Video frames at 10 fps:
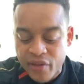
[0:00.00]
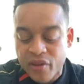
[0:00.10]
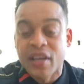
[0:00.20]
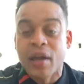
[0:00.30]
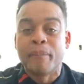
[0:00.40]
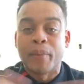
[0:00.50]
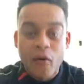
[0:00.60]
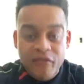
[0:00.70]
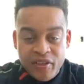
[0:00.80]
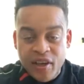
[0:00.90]
Get
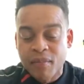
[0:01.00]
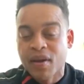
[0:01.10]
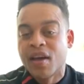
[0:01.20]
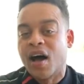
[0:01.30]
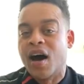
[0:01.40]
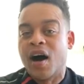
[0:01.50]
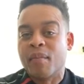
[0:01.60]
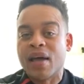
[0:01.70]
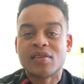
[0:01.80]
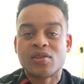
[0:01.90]
both of them.
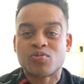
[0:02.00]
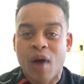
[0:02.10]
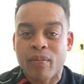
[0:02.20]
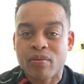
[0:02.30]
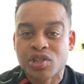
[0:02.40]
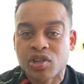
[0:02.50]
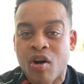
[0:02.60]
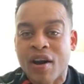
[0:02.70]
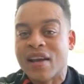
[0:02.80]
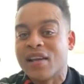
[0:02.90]
And this is Robert
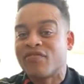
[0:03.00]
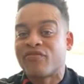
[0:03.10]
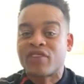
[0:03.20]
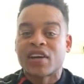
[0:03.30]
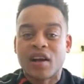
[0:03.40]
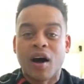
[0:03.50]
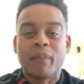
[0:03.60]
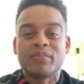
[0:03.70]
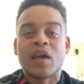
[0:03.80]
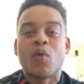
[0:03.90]
Ri’chard, and it is freaking
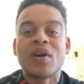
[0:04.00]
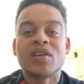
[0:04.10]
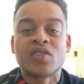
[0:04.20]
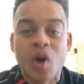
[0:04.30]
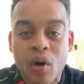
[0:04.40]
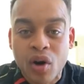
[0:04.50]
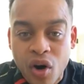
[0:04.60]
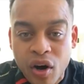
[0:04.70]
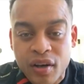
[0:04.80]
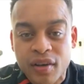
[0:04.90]
hump day. What is going on?